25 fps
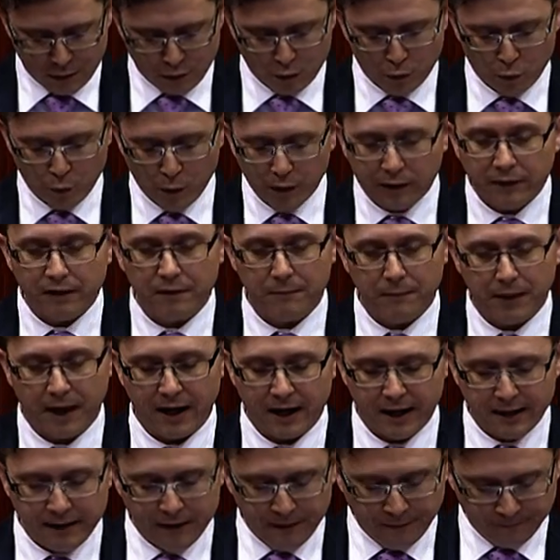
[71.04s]
William
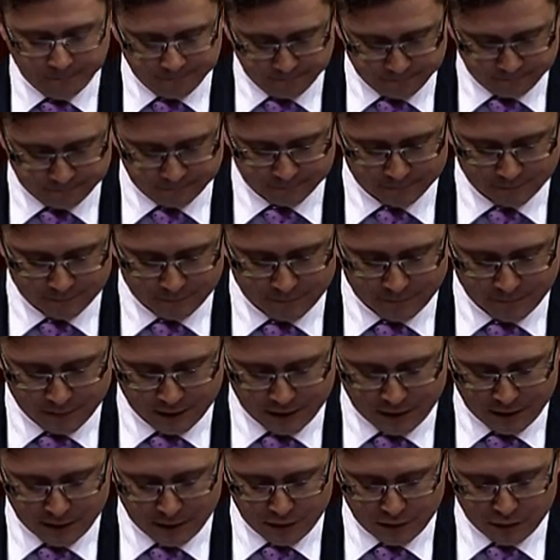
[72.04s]
Hay
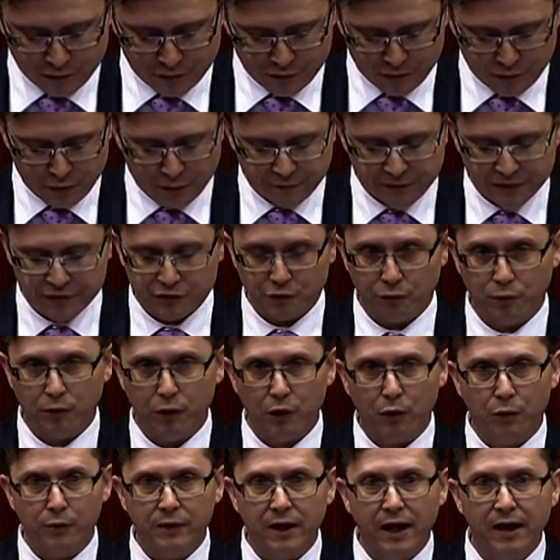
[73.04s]
served as a
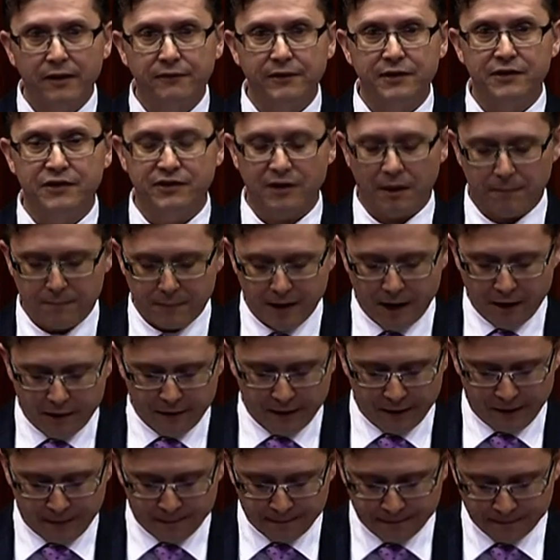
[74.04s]
Royal Navy
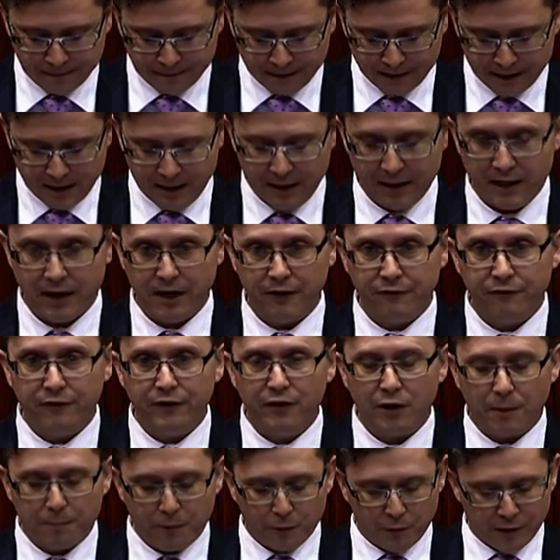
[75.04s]
sub-mariner in
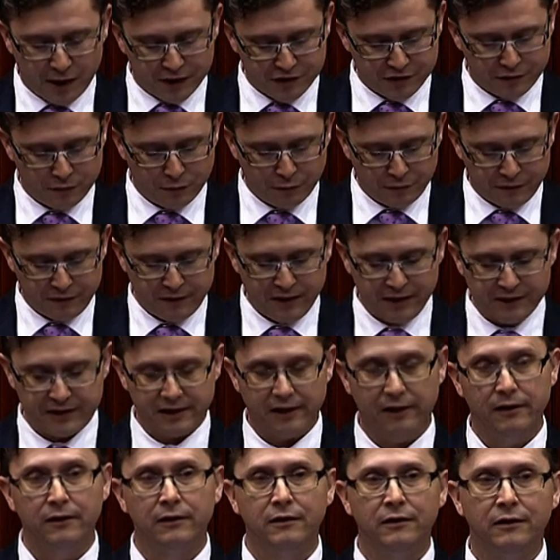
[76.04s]
every operational
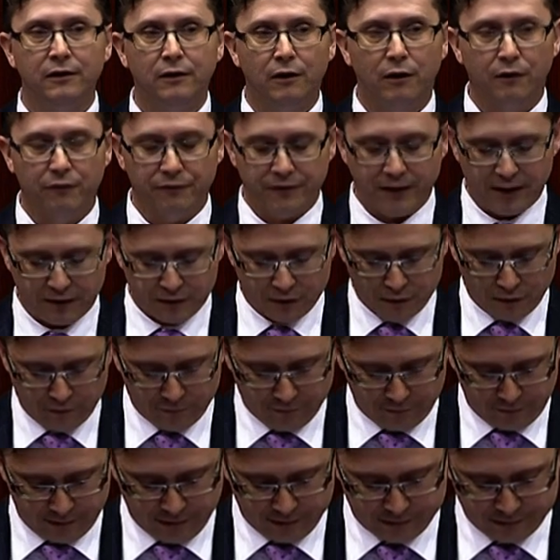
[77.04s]
theatre of that
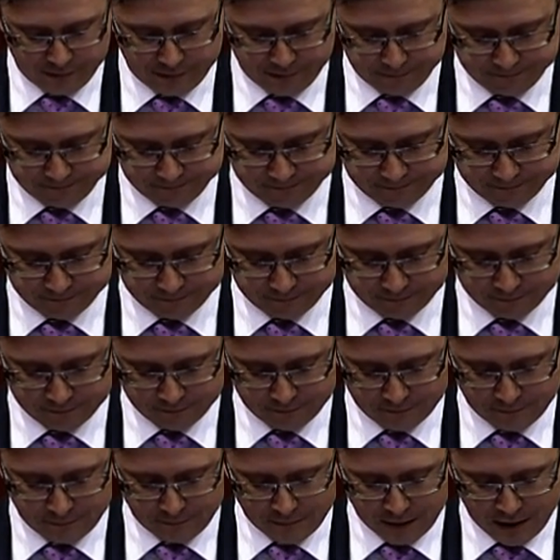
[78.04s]
conflict.
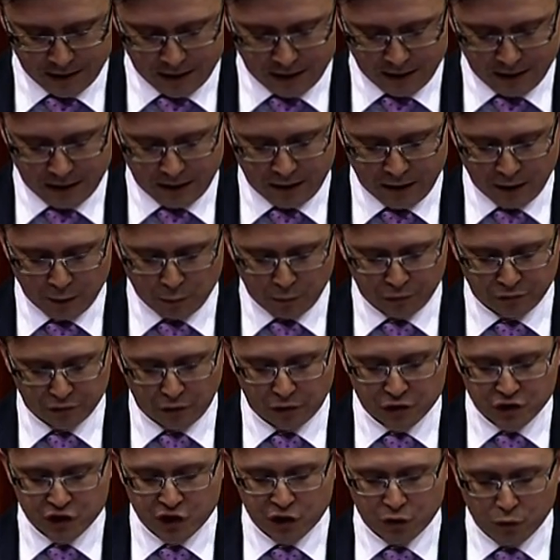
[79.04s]
It was
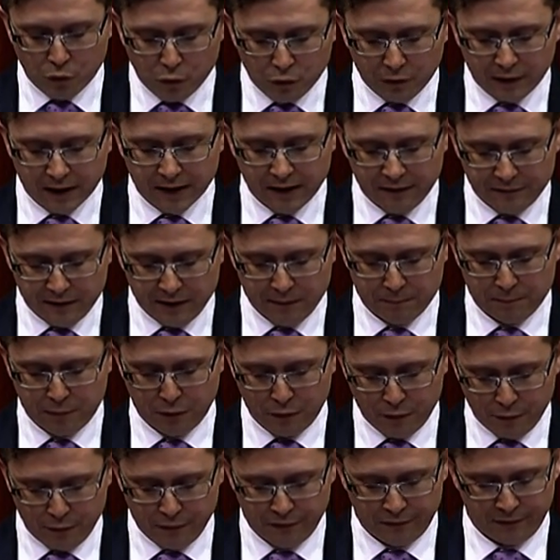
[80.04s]
on shore leave in
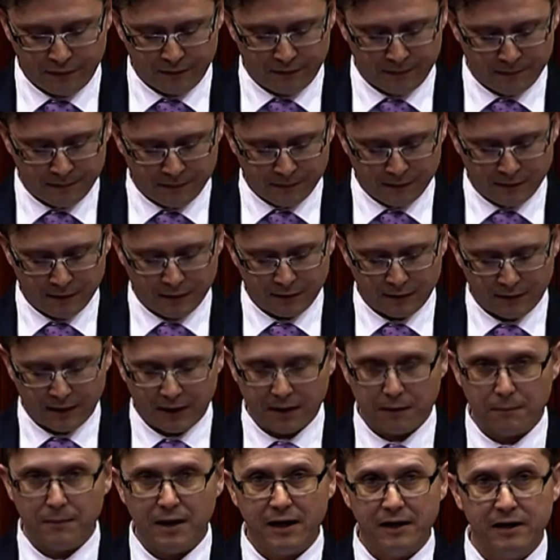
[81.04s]
Perth that
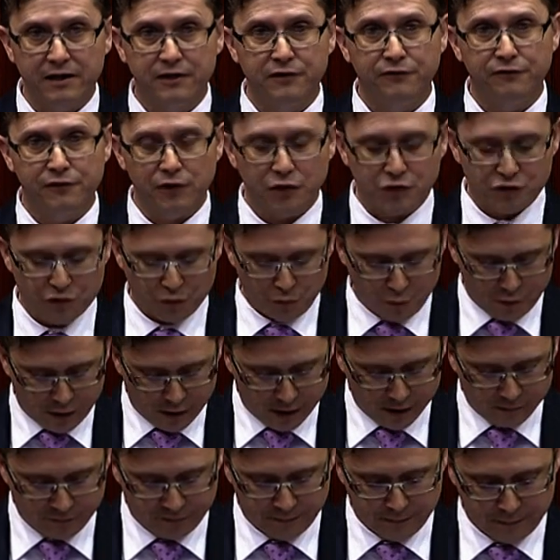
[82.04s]
he met his future
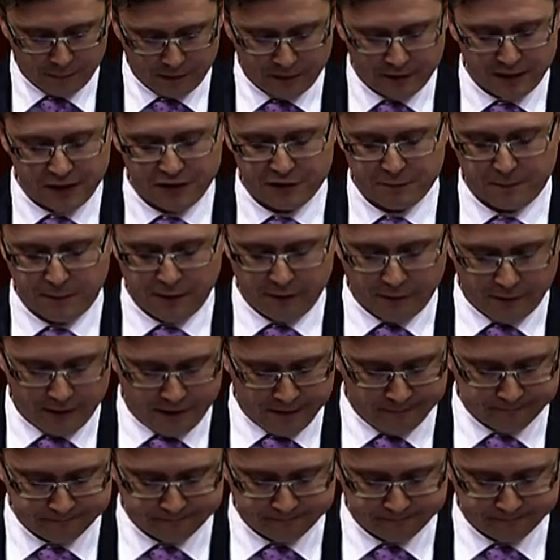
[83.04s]
wife, Bernice Berry.